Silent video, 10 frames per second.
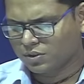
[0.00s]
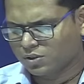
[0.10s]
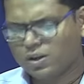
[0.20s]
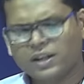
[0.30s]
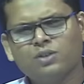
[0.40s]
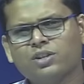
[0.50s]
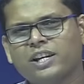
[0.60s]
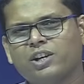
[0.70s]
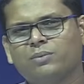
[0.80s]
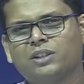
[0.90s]
So I can use
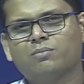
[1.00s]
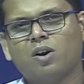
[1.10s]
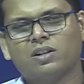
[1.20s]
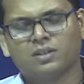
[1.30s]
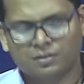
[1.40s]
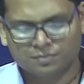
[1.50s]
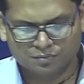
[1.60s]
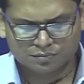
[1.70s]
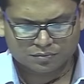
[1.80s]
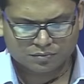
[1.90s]
any of these models.
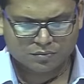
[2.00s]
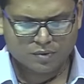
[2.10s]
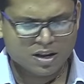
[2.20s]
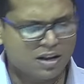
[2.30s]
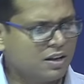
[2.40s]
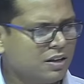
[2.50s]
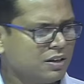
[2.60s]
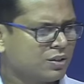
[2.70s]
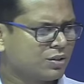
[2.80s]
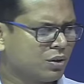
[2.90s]

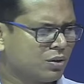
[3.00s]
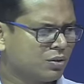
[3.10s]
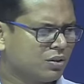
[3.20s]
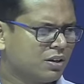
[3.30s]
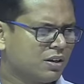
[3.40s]
So,